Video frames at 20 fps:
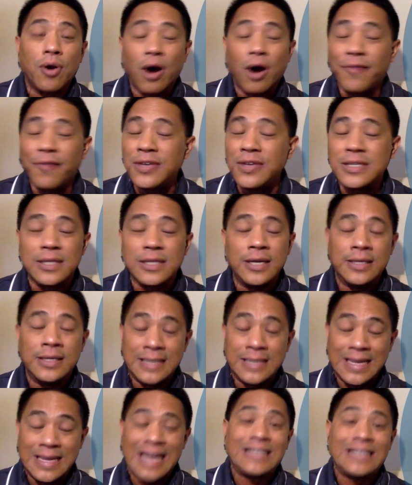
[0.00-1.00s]
Obviously, to
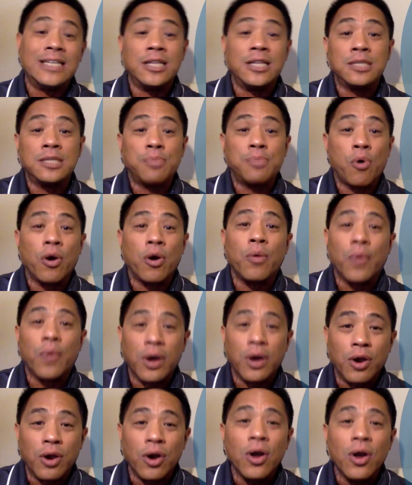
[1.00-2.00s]
get to this point where
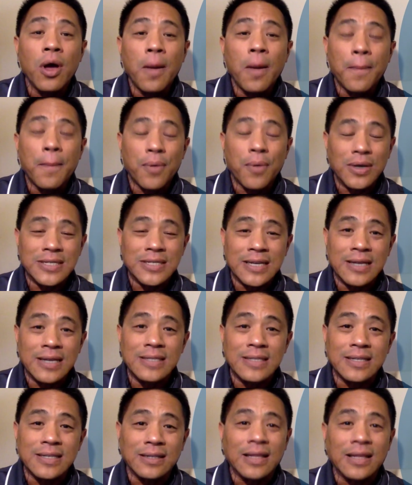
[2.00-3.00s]
you're
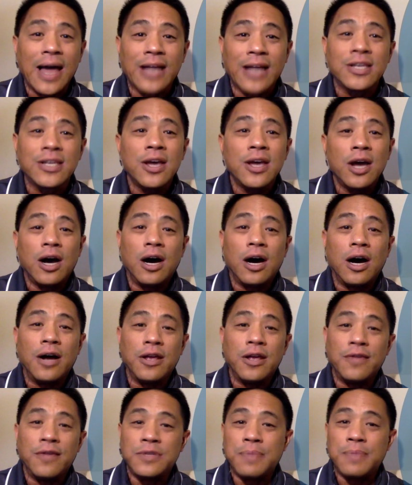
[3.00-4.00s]
president-elect,
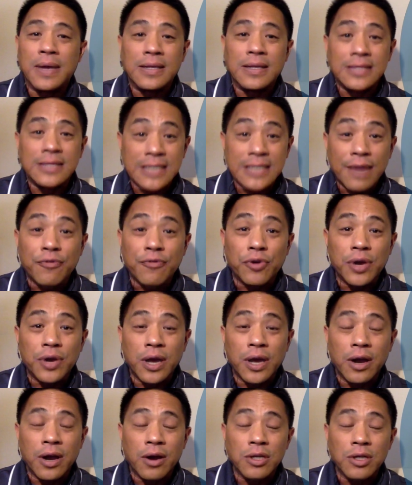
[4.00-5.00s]
you've spent several
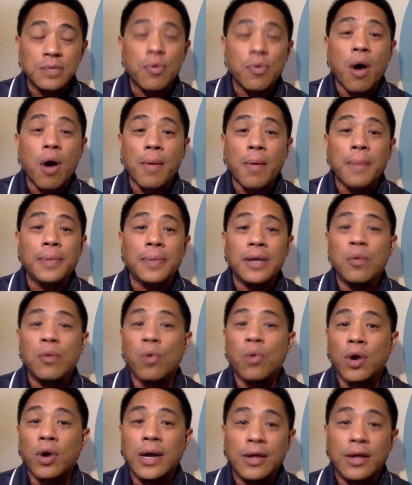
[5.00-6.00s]
years probably
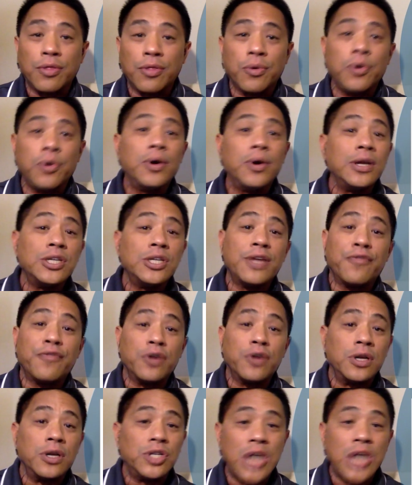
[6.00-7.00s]
working through in
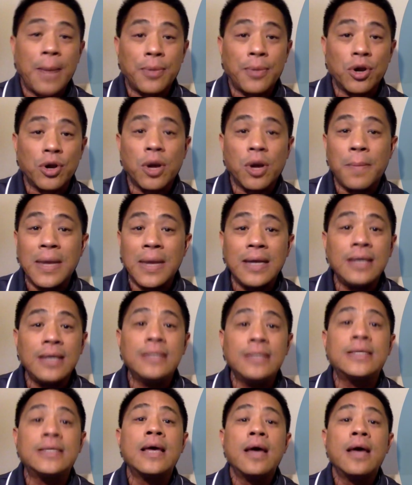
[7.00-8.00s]
different chapter
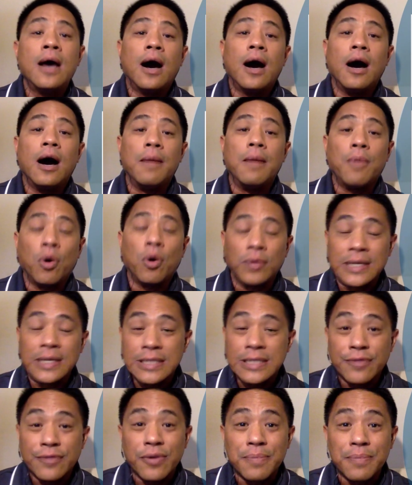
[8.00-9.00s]
committees, holding
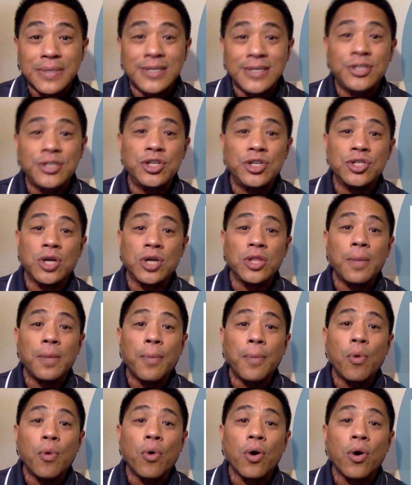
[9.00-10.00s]
different positions on the
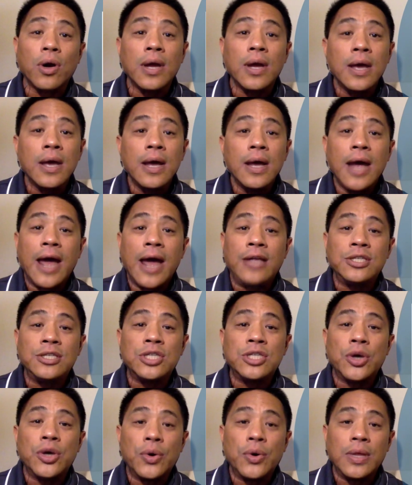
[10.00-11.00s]
board, and
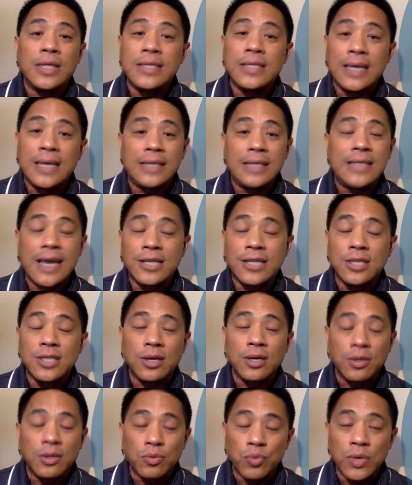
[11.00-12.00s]
so it takes
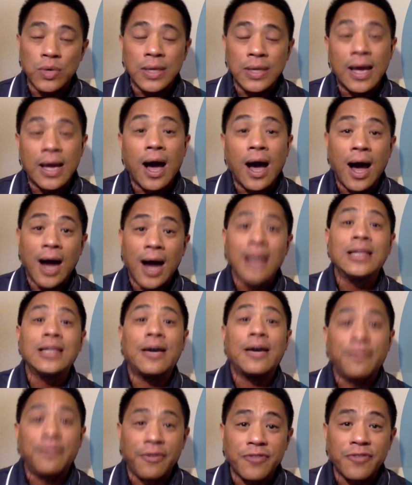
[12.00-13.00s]
really a high
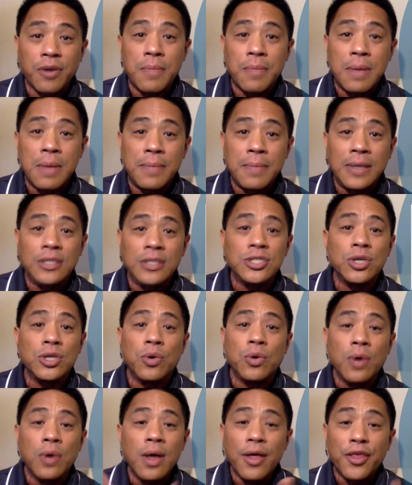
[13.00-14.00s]
level of commitment.
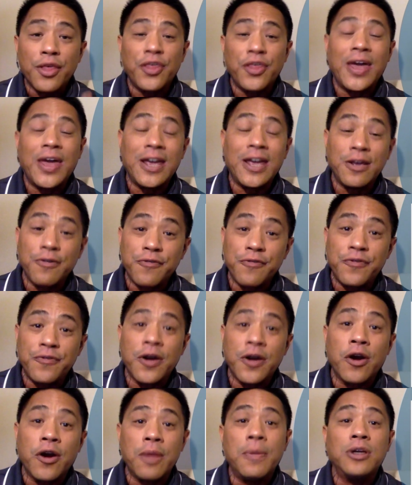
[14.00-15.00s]
So thank you
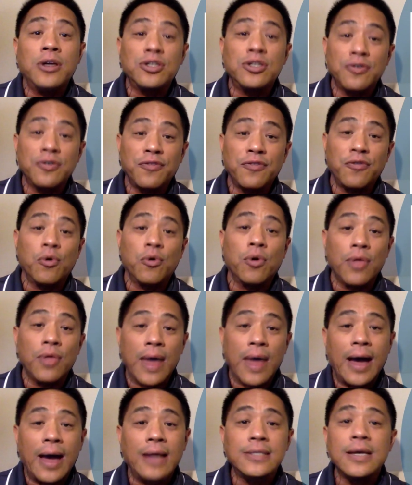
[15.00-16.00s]
very much for
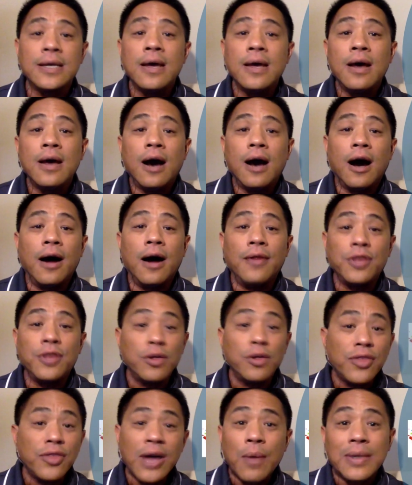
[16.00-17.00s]
that. The other
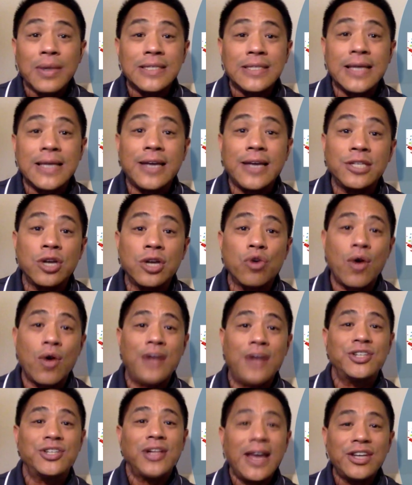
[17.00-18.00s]
thing I want to say is
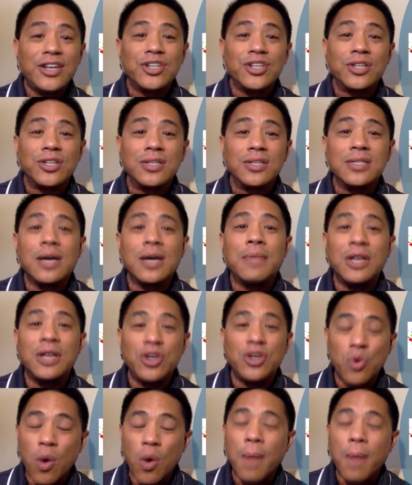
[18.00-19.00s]
congratulations. I mean,
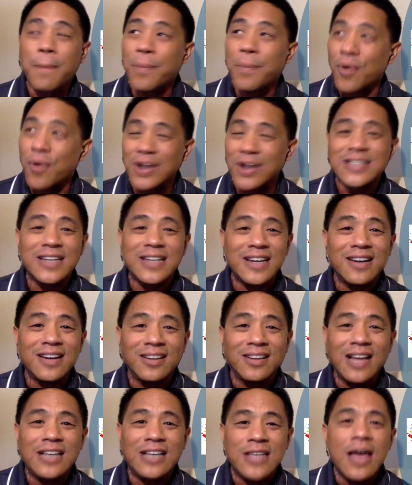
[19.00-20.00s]
you are
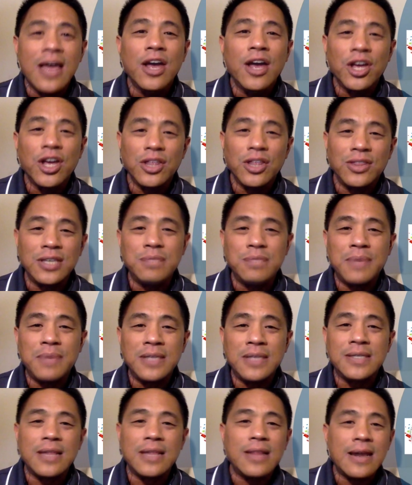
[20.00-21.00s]
president-elect. This
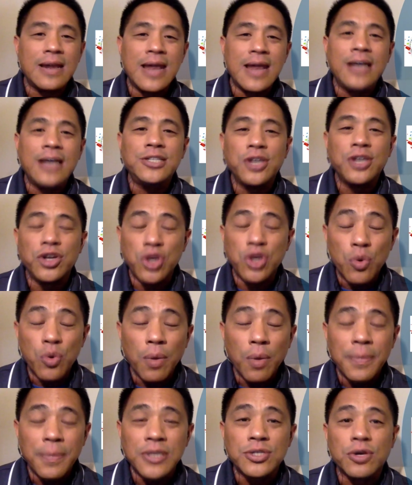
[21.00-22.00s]
means that next year you will
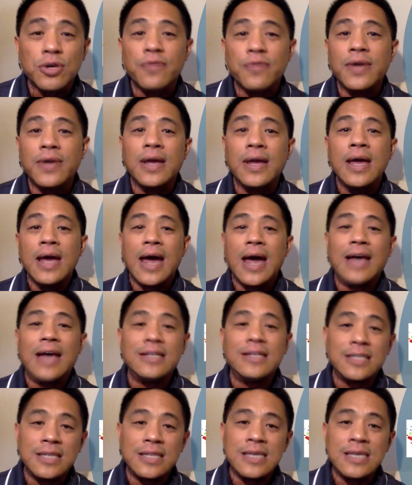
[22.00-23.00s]
be serving
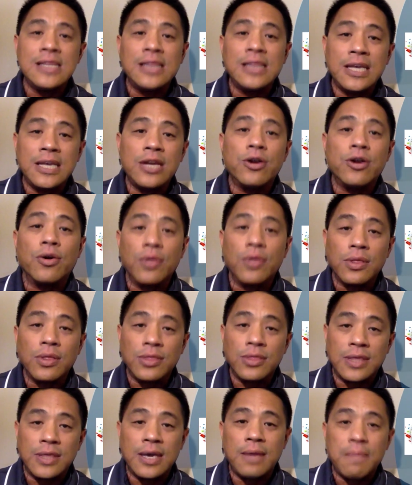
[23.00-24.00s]
as the leader,
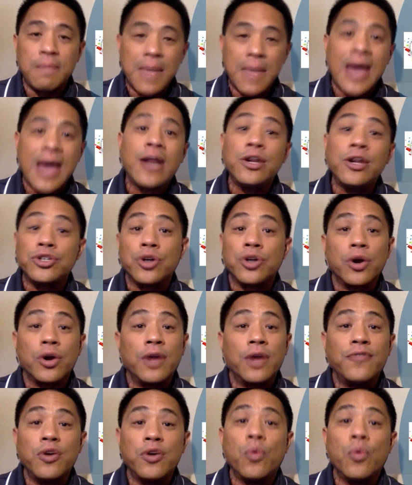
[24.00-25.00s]
the manager,
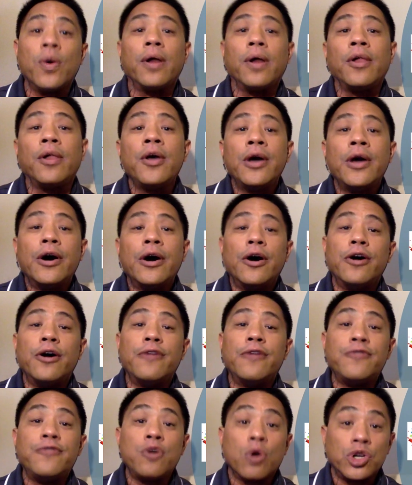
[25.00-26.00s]
if you will,
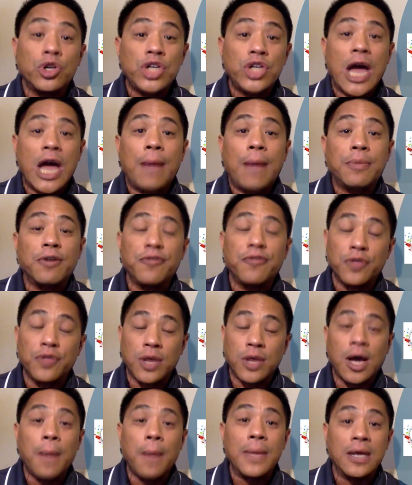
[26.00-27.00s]
of your chapter for the
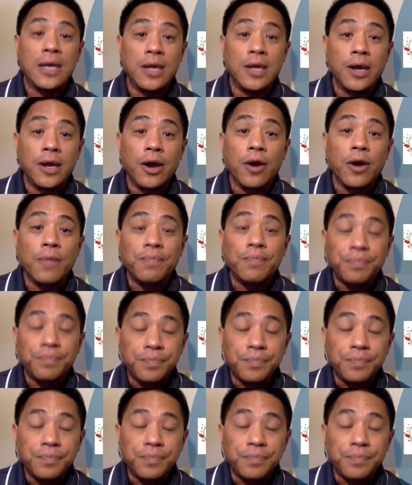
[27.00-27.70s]
coming year.